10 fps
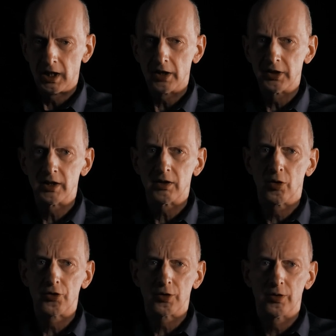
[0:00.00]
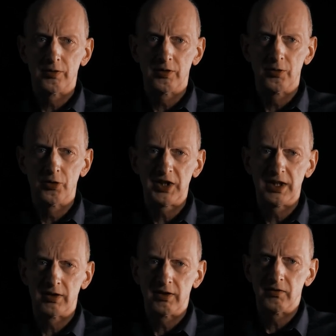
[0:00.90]
And also, you
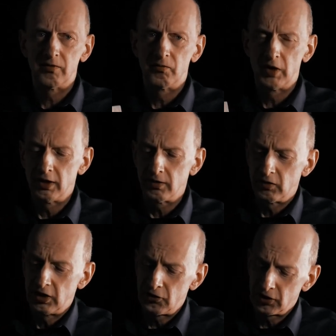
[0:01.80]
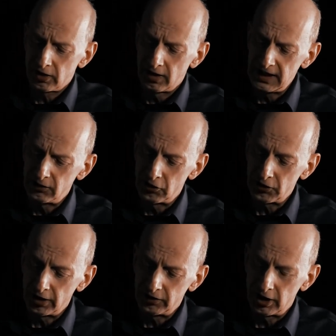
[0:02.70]
see, when it's a clean
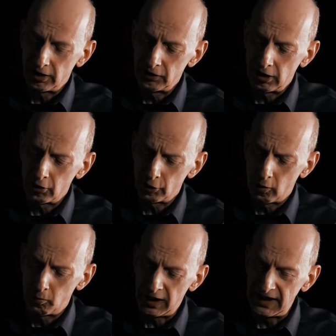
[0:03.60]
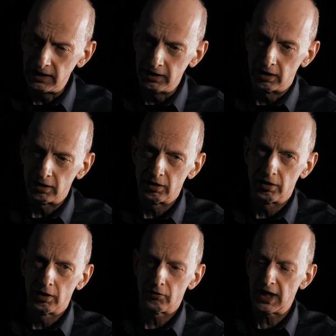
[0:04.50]
design, there are no bling
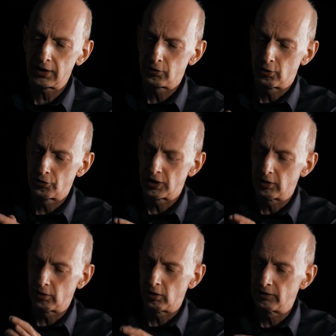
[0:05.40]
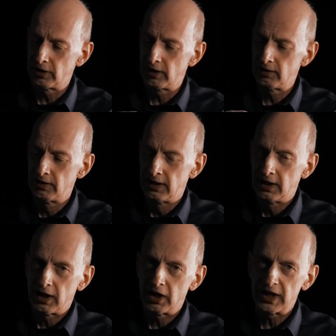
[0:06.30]
factors and
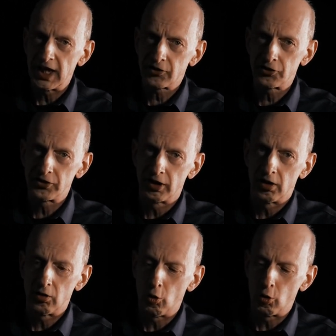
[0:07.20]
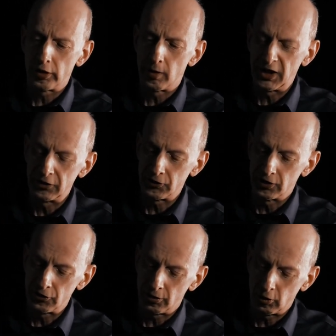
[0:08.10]
extra ornaments
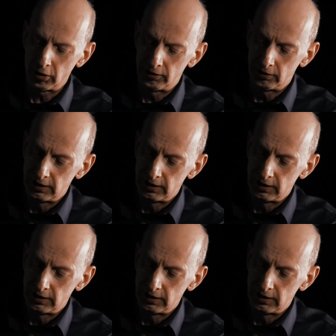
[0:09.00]
and so on.